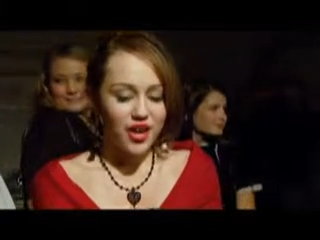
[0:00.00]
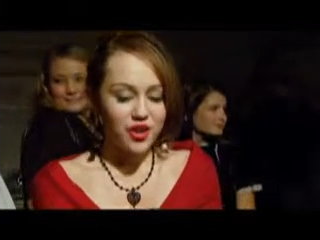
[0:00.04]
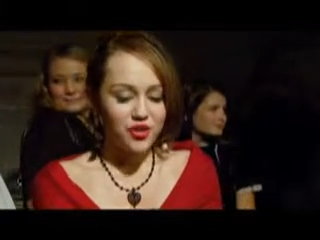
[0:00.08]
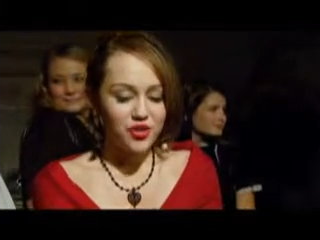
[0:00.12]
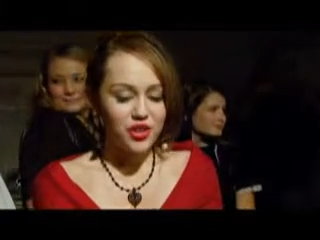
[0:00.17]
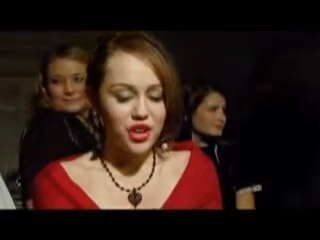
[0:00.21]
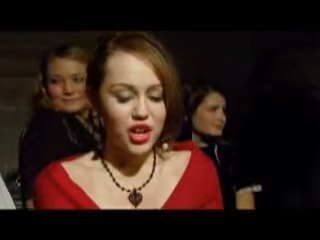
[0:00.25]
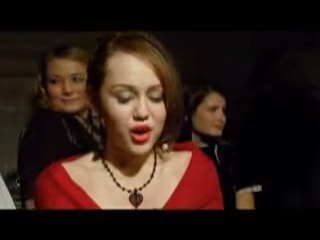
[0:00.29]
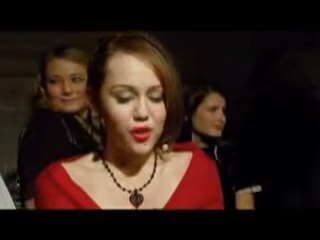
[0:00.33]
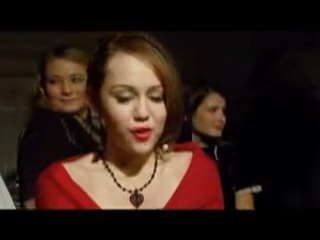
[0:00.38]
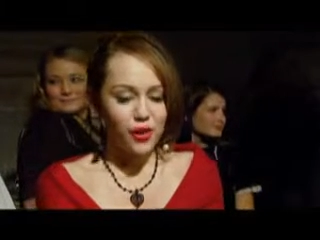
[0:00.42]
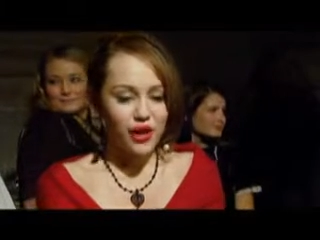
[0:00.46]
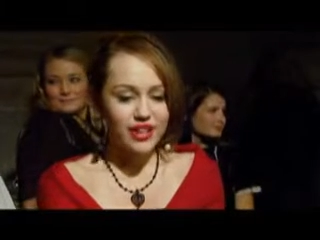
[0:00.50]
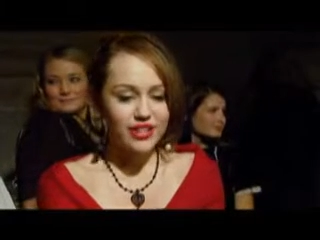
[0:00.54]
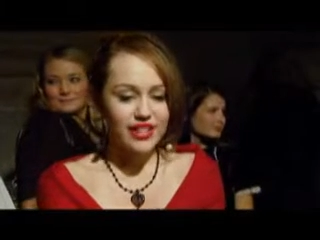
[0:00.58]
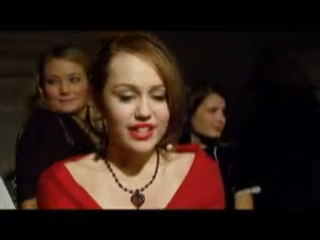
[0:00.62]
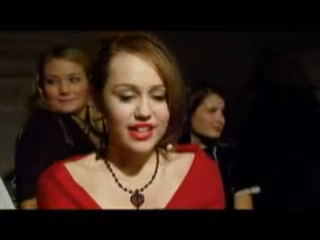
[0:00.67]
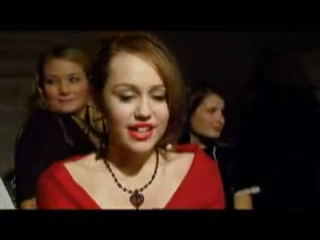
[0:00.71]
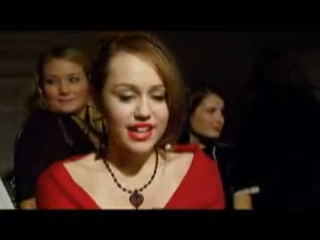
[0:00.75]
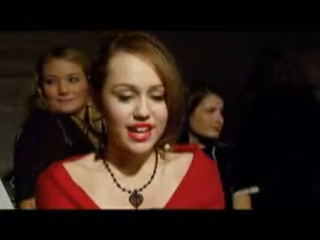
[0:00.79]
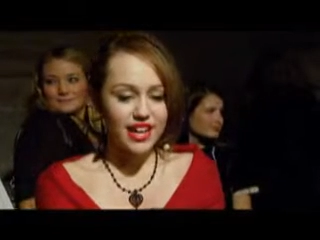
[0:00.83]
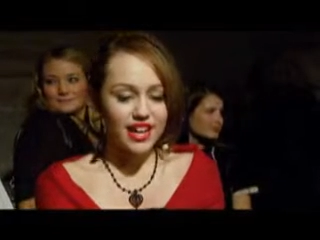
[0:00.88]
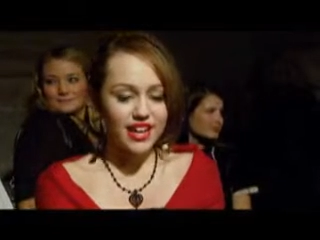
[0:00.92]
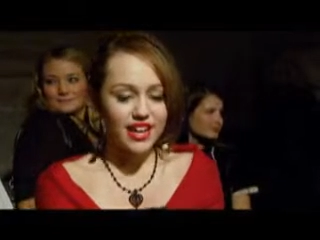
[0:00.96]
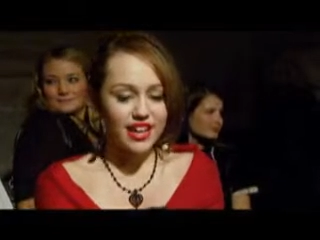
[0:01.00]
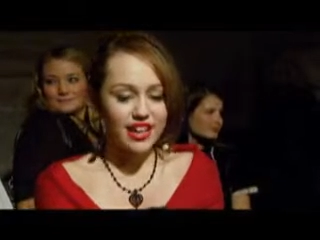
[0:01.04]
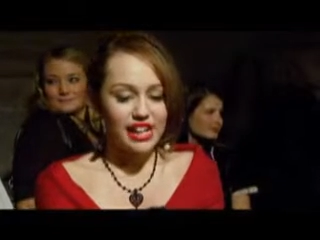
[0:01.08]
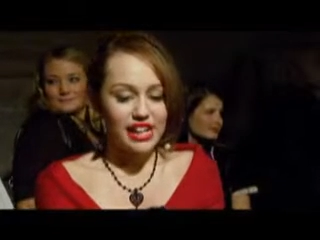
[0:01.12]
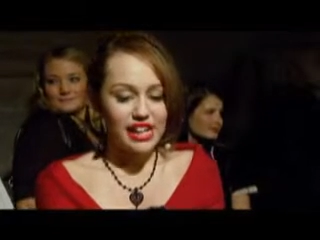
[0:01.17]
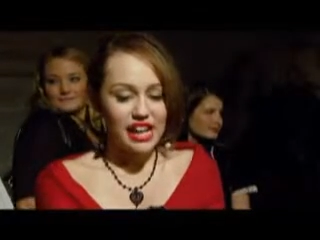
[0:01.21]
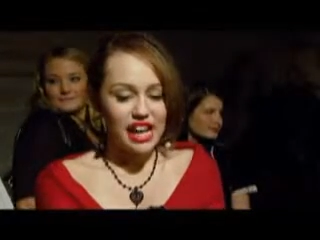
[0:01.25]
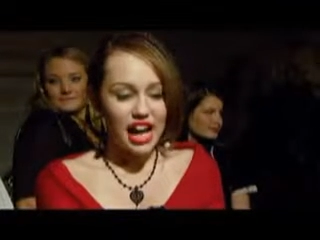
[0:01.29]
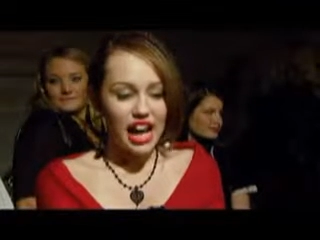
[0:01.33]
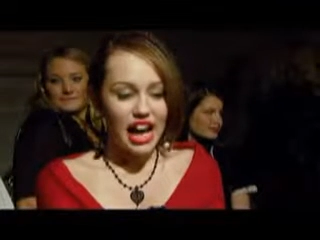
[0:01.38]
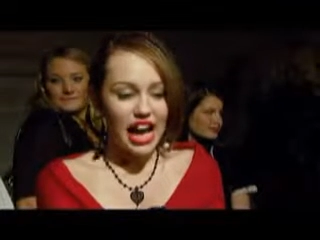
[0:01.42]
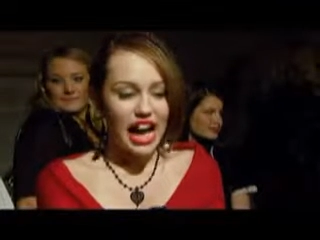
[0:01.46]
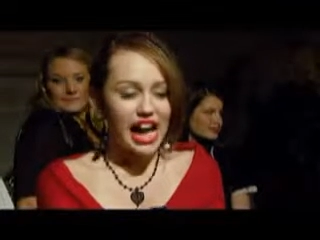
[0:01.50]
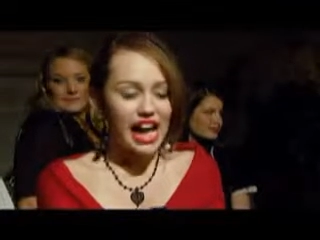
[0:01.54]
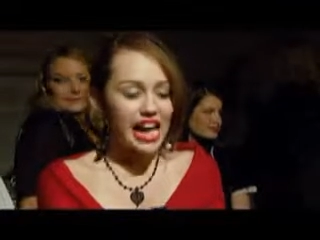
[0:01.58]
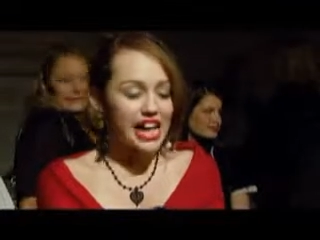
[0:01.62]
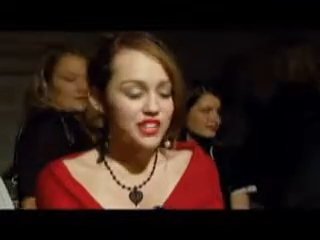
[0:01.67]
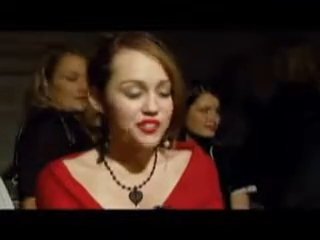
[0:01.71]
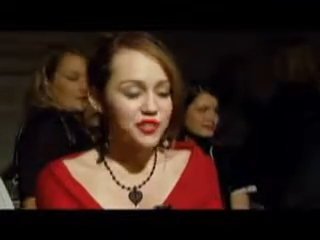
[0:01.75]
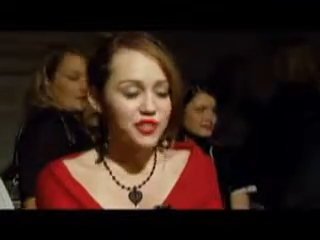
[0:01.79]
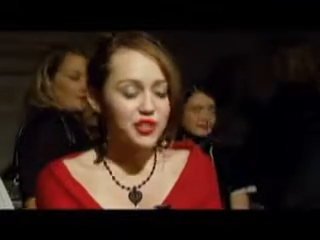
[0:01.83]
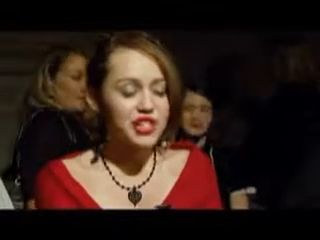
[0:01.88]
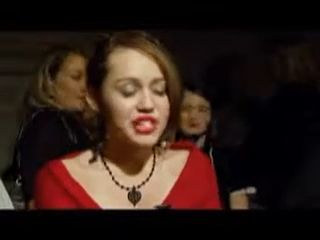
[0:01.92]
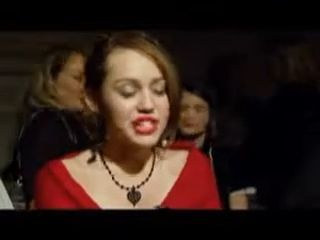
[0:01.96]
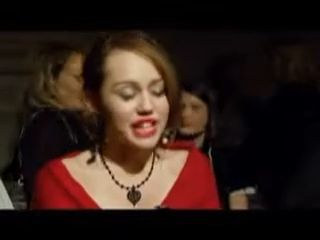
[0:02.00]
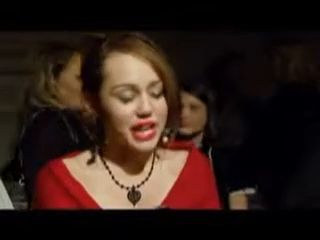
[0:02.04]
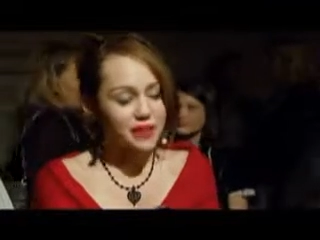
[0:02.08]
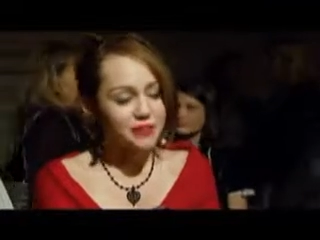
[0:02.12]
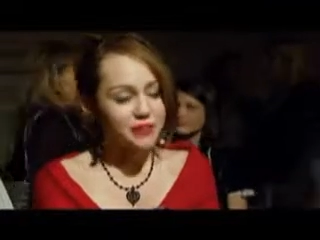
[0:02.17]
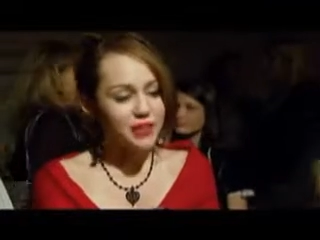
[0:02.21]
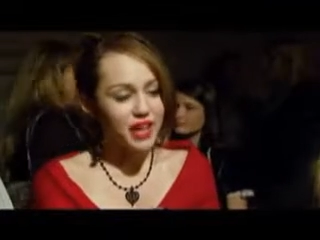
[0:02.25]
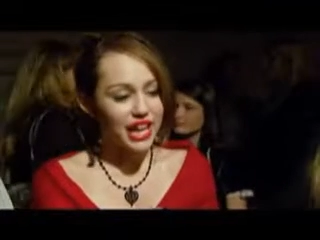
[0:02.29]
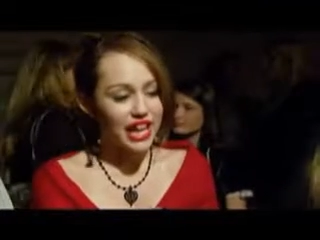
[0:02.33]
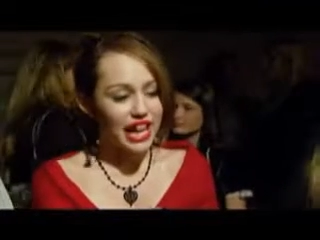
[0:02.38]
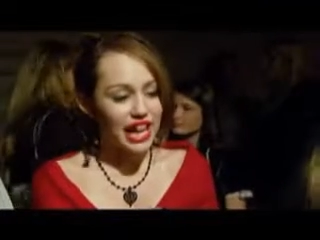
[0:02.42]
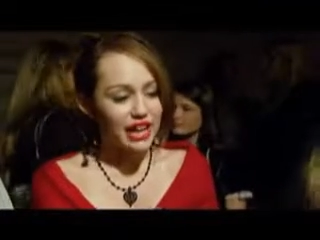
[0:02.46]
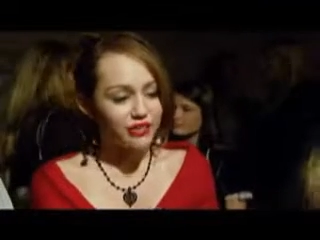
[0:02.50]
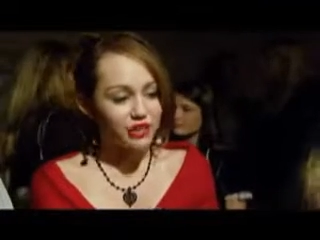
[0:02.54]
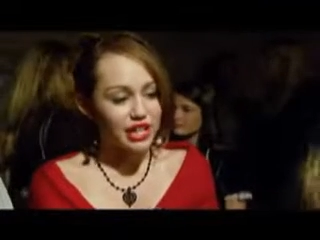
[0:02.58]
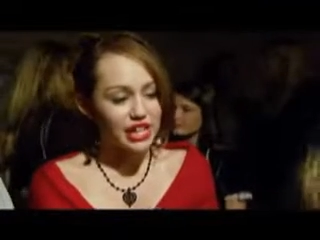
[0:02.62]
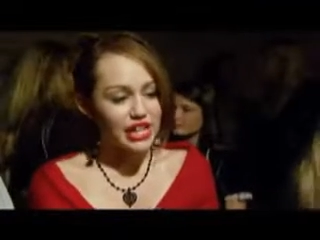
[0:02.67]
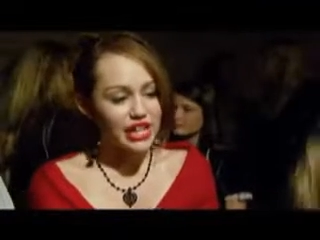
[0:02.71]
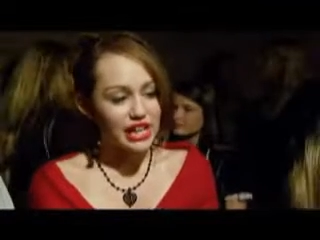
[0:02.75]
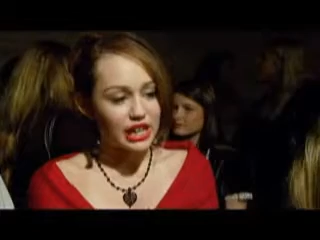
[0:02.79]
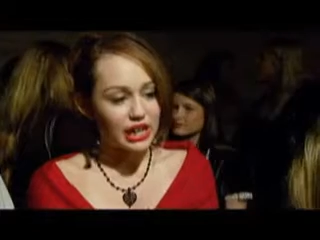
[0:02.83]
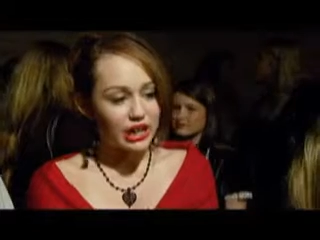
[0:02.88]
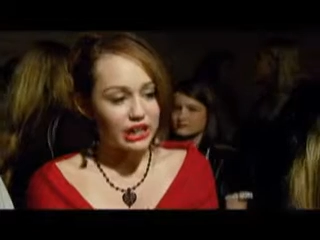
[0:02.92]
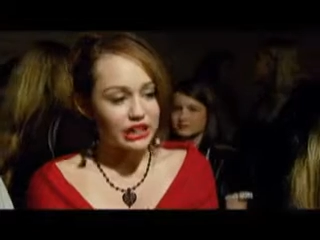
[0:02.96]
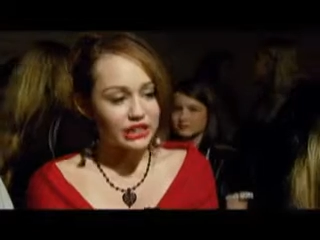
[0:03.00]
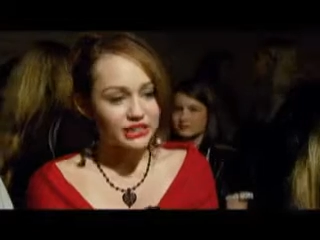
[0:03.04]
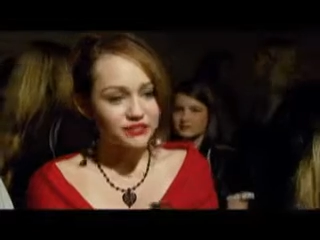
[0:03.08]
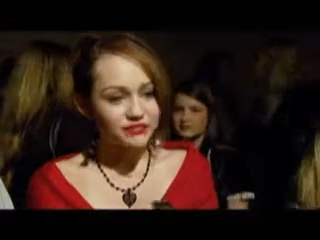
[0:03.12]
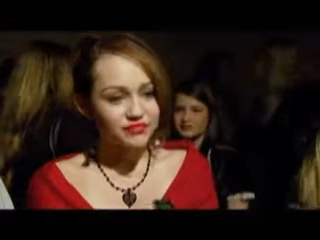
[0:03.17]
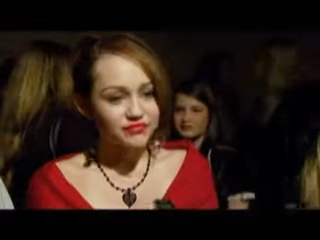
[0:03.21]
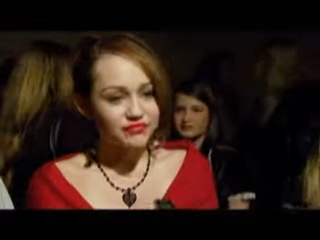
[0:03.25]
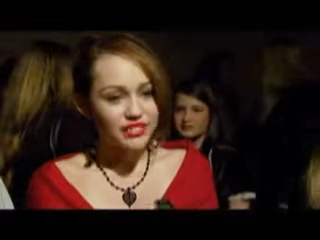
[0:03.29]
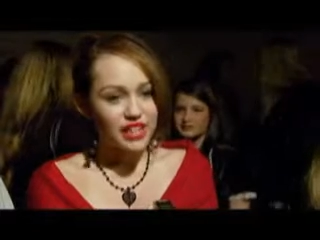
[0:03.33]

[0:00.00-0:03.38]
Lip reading: don't know. I think I ask for the same thing every year.